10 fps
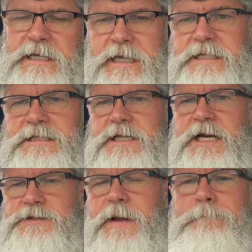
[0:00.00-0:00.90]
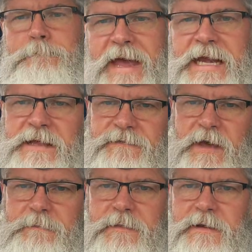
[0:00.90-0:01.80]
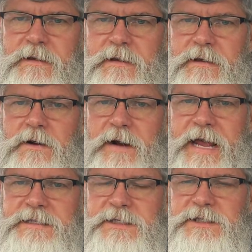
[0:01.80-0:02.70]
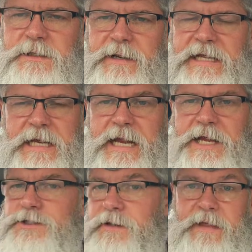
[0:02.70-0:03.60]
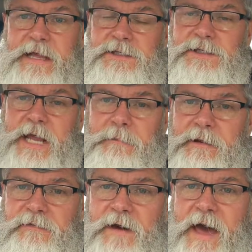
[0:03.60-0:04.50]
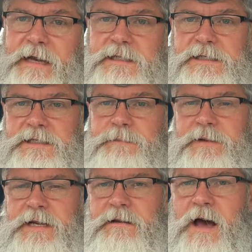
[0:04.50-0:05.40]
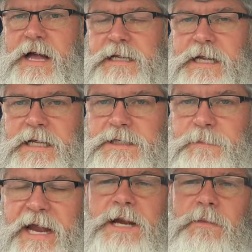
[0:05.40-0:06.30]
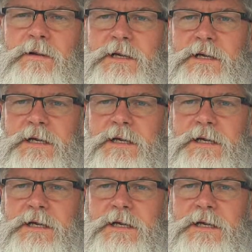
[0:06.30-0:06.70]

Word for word: into the country, many of them are anti-Semitic in nature. And that's a statement of fact. It's simply not debatable.